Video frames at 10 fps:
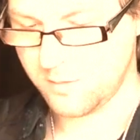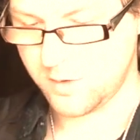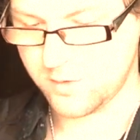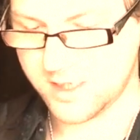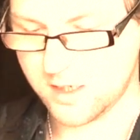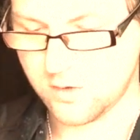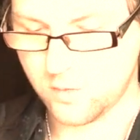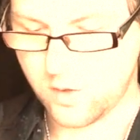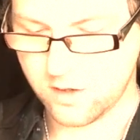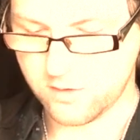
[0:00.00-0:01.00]
It will take a
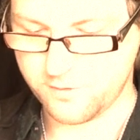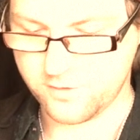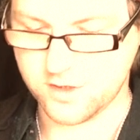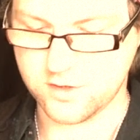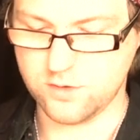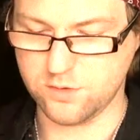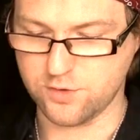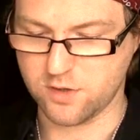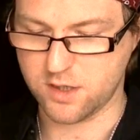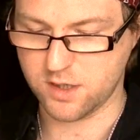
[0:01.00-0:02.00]
while for it to
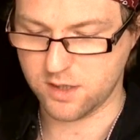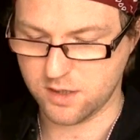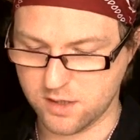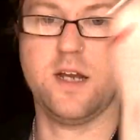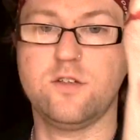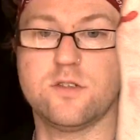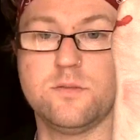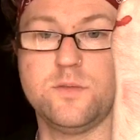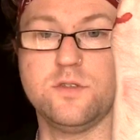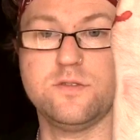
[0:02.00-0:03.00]
dry, and it
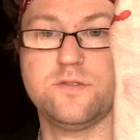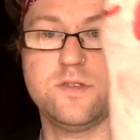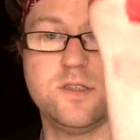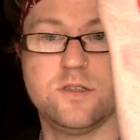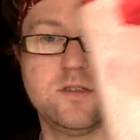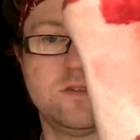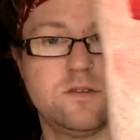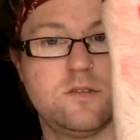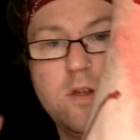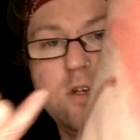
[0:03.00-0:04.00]
doesn't move, it doesn't
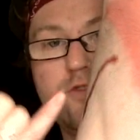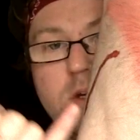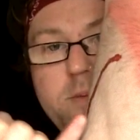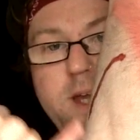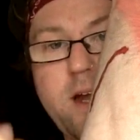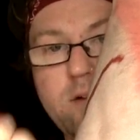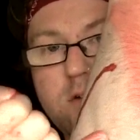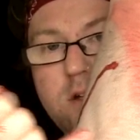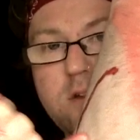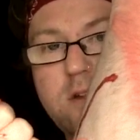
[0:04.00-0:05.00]
like drip down
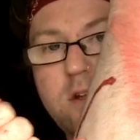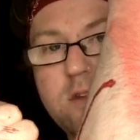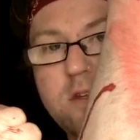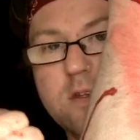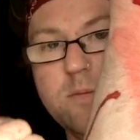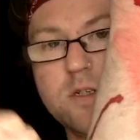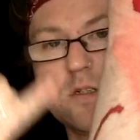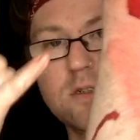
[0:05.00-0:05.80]
like the other blood